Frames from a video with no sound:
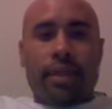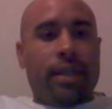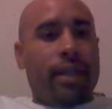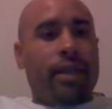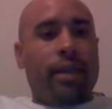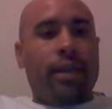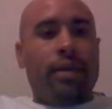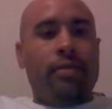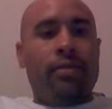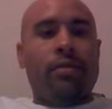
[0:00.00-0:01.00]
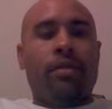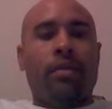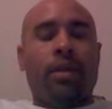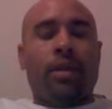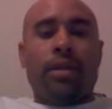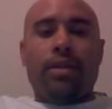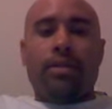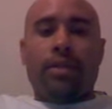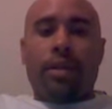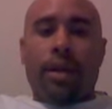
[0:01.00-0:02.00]
day-to-day
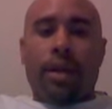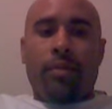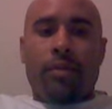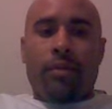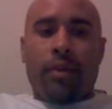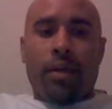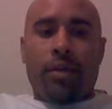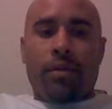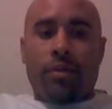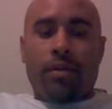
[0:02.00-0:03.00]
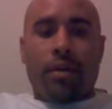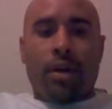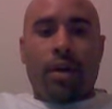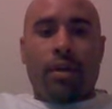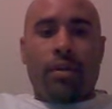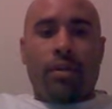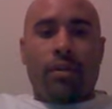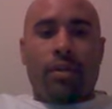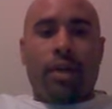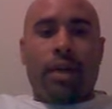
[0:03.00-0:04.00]
conditions in the atmosphere.
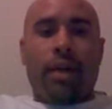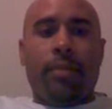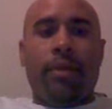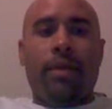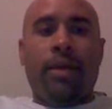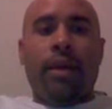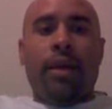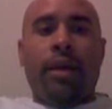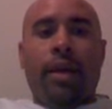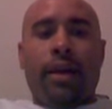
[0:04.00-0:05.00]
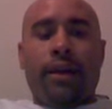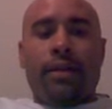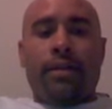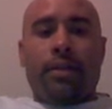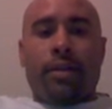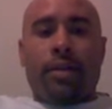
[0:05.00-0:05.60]
Your climate has